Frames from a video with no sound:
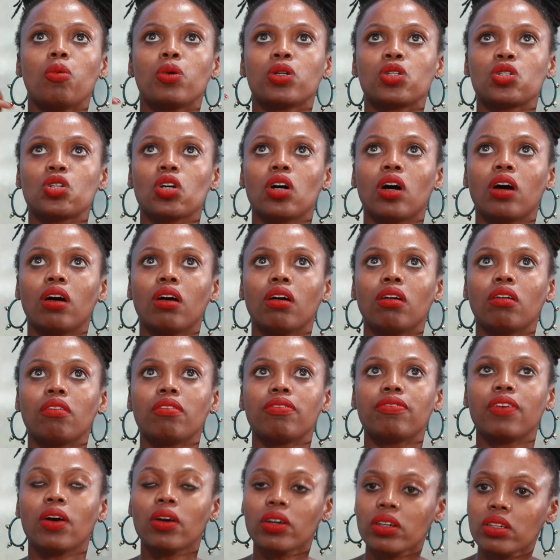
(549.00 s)
which are
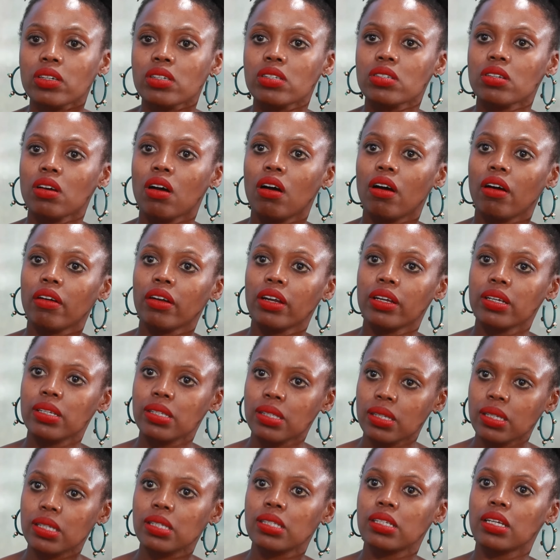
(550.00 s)
focused on
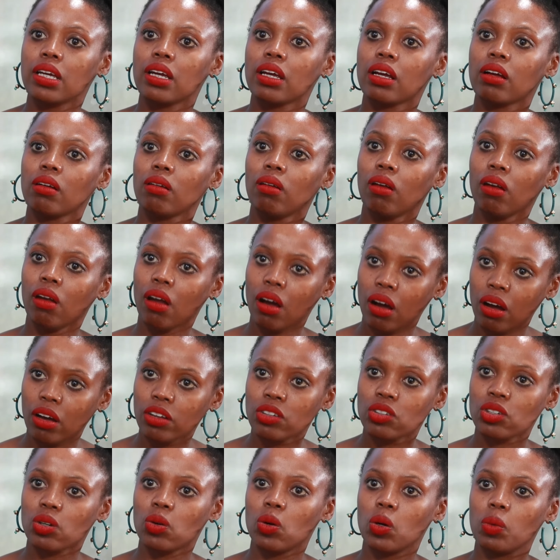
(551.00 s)
assisting
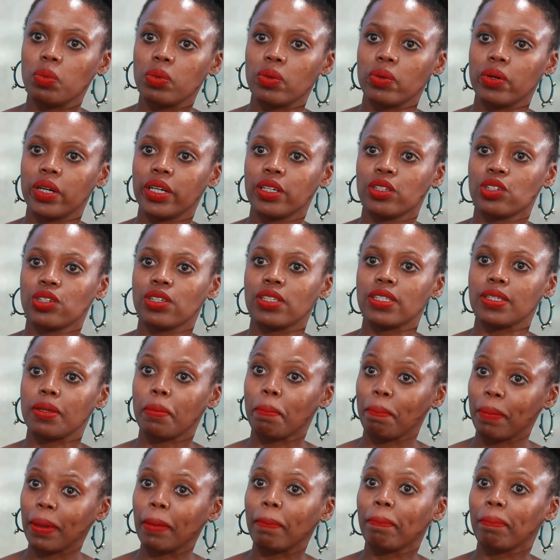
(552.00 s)
large corporations
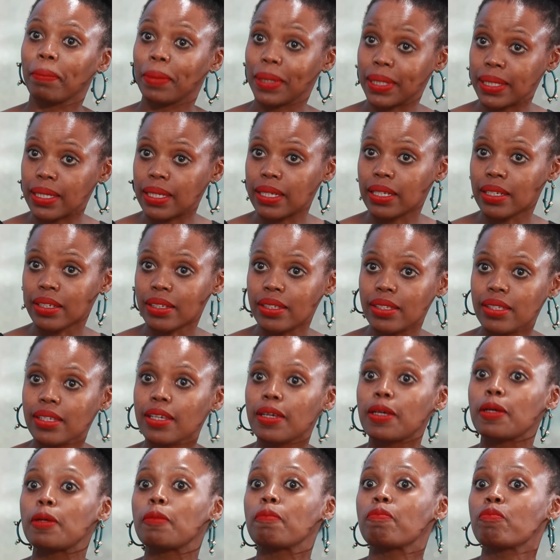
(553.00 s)
and big business
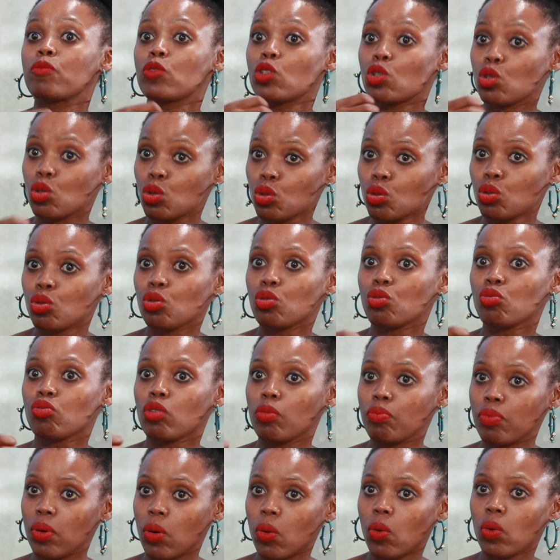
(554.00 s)
to
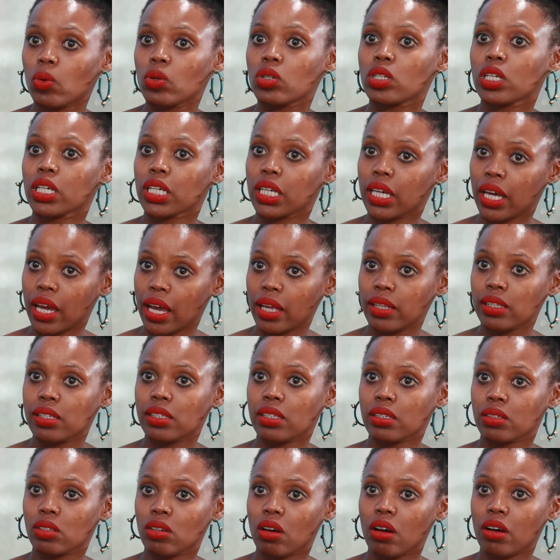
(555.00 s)
report against
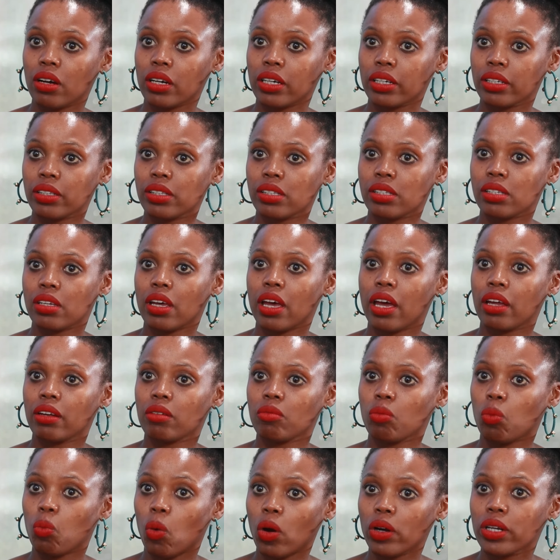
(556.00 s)
the targets
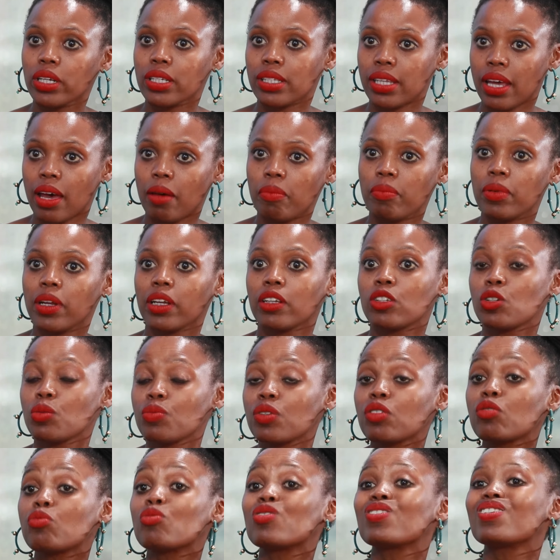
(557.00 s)
and what is happening in
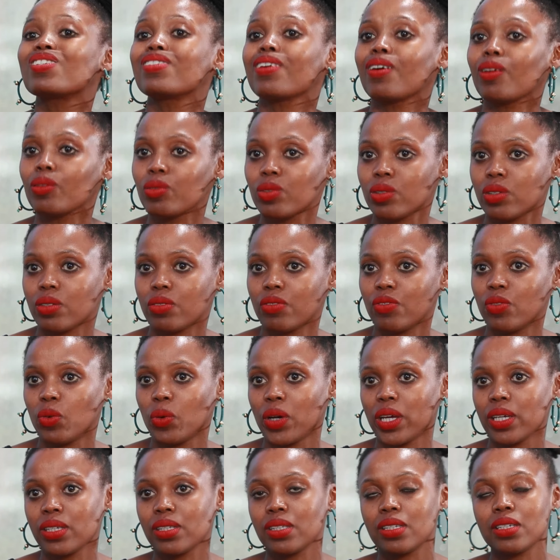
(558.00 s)
terms of results for
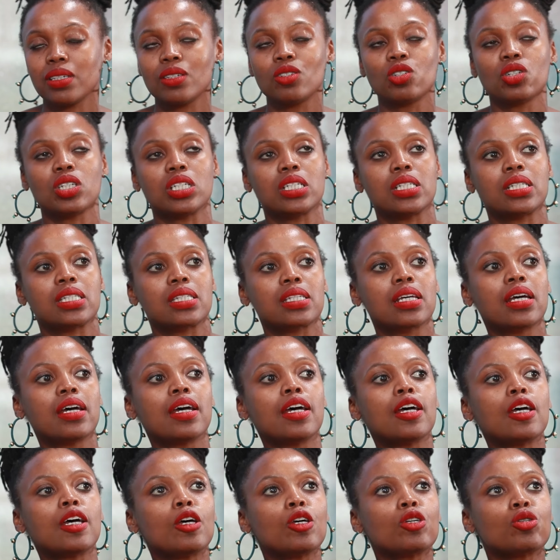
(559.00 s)
SDGs.
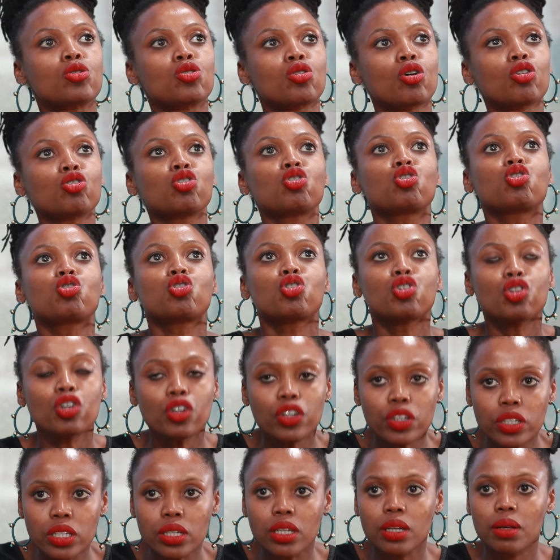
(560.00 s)
So
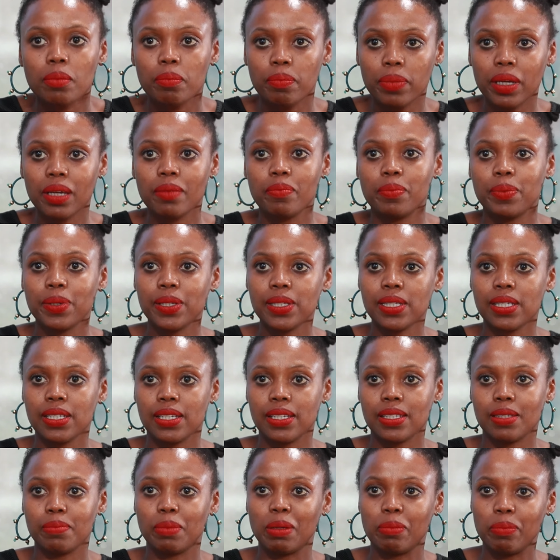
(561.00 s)
should big
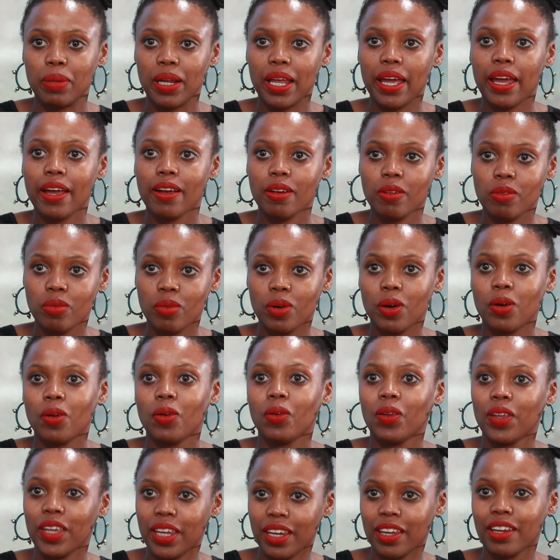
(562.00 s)
business be playing a
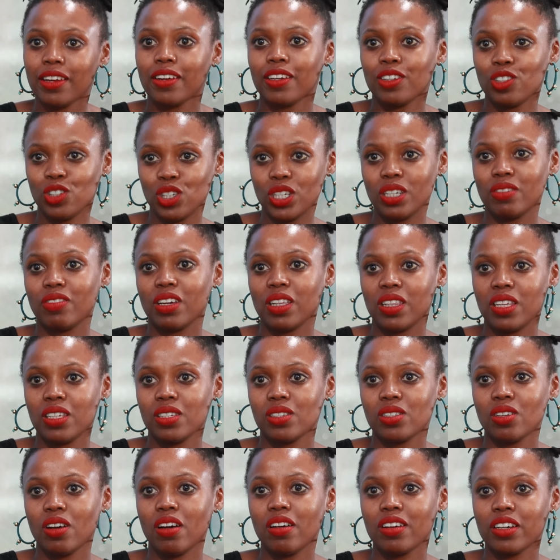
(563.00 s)
role in achieving these
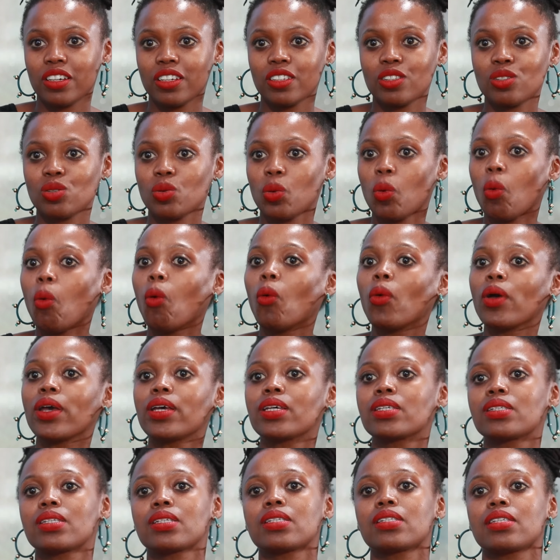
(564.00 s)
targets, or
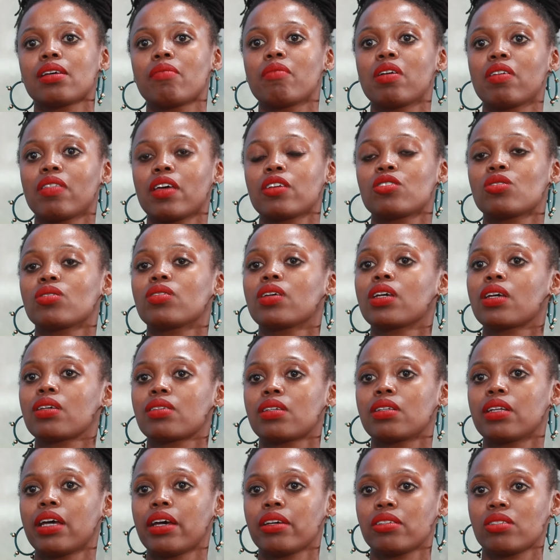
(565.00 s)
is this something that you think is
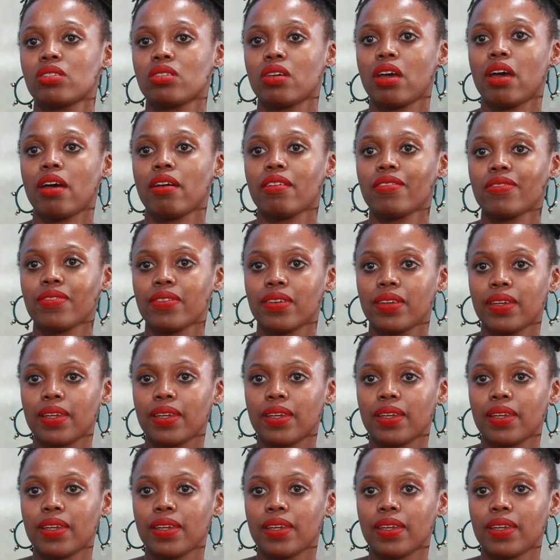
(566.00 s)
a nice to have?